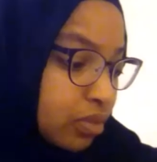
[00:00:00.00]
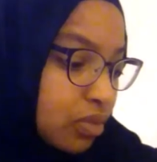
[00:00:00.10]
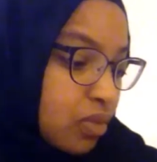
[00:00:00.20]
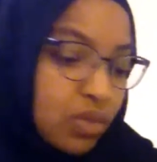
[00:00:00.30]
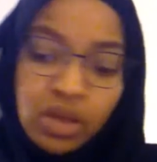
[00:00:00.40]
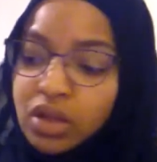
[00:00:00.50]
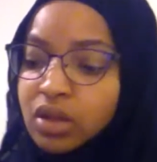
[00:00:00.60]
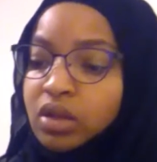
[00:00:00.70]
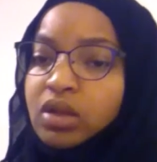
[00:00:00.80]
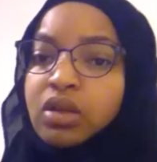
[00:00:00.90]

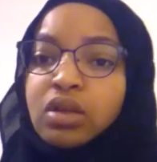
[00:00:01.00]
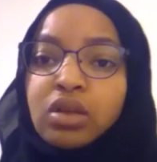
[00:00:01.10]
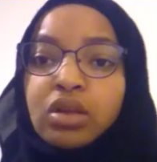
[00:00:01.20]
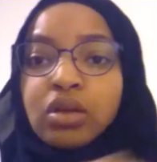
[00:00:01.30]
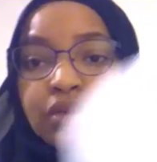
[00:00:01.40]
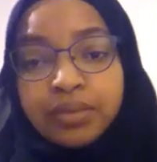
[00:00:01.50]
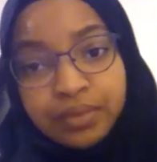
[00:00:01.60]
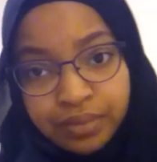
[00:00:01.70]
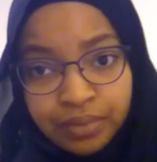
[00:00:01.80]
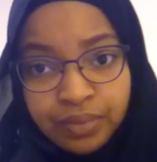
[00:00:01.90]

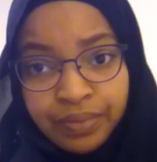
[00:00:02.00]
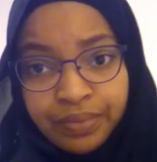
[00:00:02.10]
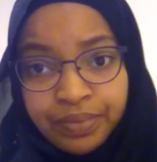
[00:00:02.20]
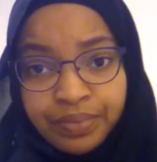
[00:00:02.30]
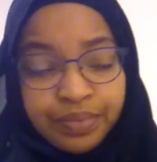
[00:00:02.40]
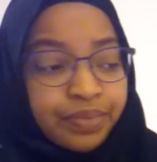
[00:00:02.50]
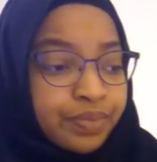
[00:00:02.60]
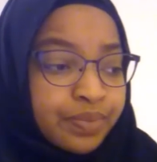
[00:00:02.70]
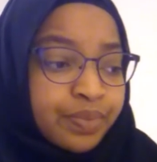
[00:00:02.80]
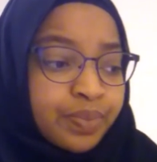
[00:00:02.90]

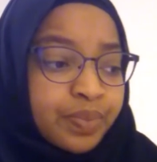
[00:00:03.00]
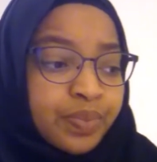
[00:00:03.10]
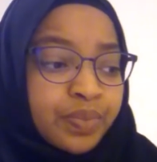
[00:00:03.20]
Nothing is said.